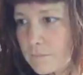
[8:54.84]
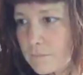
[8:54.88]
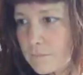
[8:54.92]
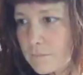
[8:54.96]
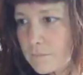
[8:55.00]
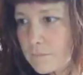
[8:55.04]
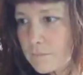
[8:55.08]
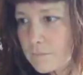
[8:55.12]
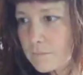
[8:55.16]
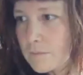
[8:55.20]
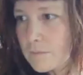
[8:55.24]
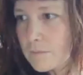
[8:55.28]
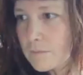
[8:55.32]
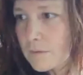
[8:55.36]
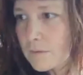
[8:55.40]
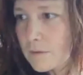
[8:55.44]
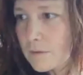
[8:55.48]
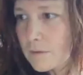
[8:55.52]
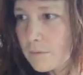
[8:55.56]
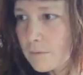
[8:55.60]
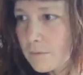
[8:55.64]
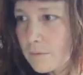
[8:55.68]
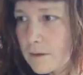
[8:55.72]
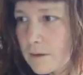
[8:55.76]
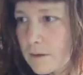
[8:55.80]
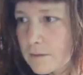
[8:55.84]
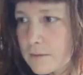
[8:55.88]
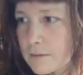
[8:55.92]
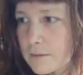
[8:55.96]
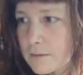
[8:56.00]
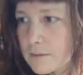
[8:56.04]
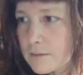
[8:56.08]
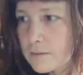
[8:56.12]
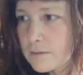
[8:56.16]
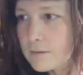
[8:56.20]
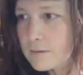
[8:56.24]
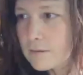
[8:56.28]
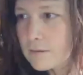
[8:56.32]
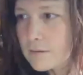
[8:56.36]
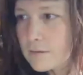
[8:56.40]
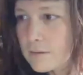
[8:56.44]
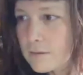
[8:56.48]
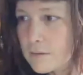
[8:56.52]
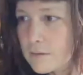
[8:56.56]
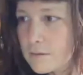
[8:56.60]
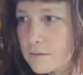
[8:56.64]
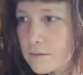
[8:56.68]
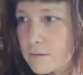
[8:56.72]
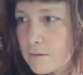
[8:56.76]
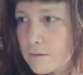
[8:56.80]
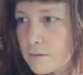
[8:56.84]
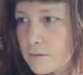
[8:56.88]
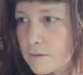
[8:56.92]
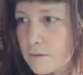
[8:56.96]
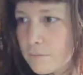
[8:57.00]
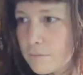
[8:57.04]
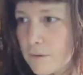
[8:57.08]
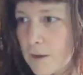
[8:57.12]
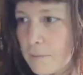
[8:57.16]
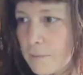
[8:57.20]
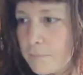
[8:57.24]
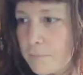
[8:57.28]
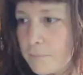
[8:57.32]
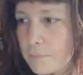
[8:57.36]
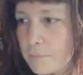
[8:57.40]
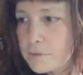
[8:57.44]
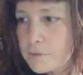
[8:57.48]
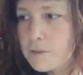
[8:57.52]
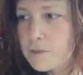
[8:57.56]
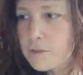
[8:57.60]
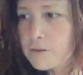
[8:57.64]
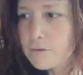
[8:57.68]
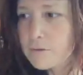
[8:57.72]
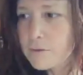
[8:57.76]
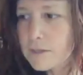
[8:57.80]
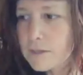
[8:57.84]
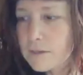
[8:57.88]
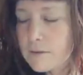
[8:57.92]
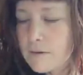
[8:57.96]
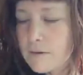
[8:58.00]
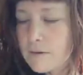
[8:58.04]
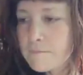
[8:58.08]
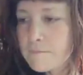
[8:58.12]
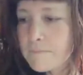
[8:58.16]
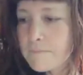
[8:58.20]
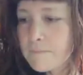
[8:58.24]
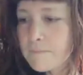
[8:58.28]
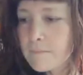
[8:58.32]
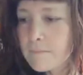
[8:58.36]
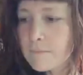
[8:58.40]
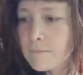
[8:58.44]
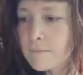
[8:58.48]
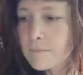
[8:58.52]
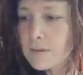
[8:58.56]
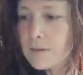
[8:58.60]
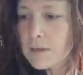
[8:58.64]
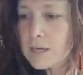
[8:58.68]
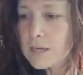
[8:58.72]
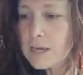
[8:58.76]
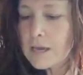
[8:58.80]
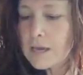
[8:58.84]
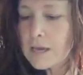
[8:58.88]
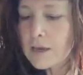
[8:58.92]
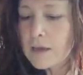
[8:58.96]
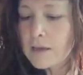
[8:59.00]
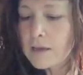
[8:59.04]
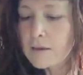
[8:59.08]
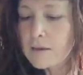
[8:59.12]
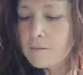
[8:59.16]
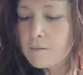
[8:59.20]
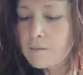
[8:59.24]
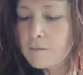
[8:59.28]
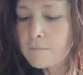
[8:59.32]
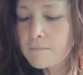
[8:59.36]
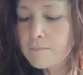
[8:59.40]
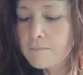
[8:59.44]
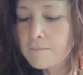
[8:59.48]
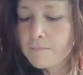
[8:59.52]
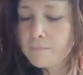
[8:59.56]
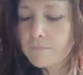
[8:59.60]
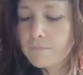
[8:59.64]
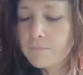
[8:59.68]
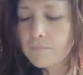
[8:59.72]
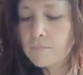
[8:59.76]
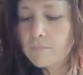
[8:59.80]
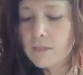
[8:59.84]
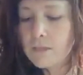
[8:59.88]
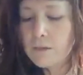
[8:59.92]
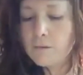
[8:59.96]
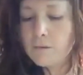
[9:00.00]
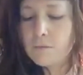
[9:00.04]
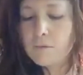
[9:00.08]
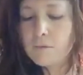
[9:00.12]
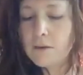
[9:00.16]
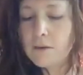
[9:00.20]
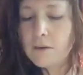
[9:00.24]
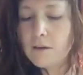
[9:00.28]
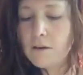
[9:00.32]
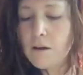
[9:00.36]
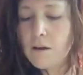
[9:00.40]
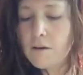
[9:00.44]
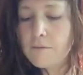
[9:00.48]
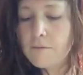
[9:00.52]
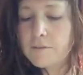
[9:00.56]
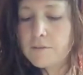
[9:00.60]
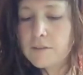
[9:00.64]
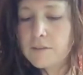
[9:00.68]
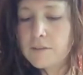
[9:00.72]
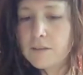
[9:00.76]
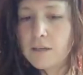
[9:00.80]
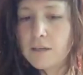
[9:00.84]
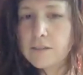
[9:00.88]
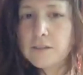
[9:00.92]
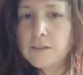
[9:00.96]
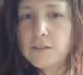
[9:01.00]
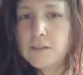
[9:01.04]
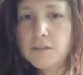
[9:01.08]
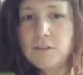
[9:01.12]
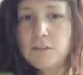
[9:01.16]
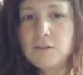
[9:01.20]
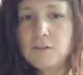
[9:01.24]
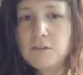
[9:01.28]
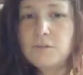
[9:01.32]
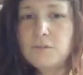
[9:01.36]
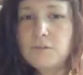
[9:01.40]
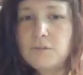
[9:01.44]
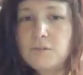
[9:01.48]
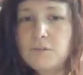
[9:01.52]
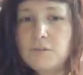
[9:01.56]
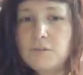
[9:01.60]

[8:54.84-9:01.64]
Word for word: All right. So you can wrap up what you're doing. And what I often like to do